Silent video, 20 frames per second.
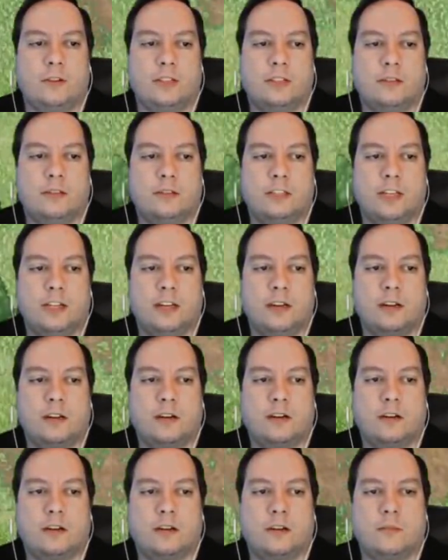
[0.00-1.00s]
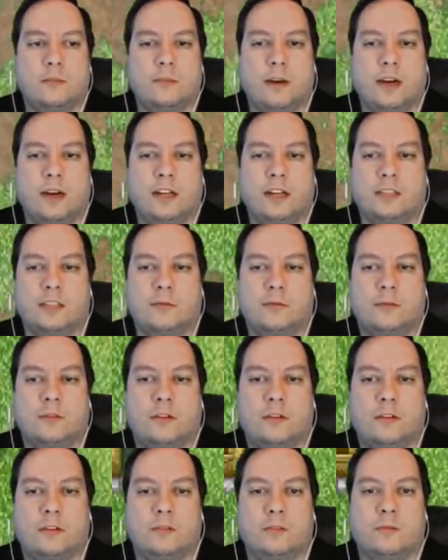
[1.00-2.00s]
Let's go check our
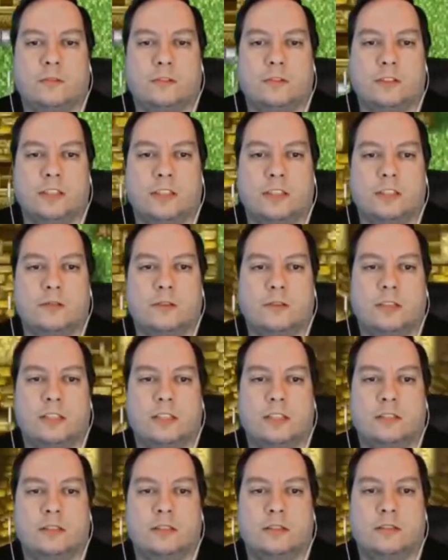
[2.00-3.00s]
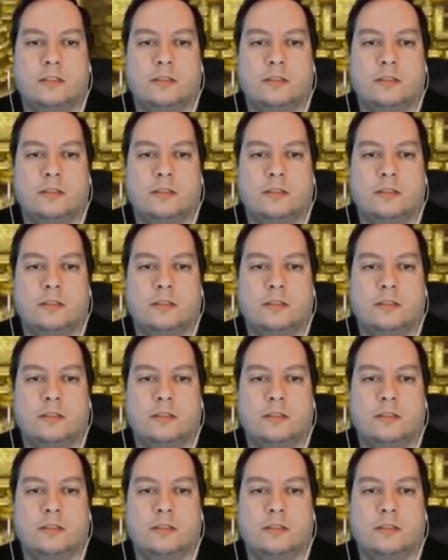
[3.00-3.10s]
possible armor situation.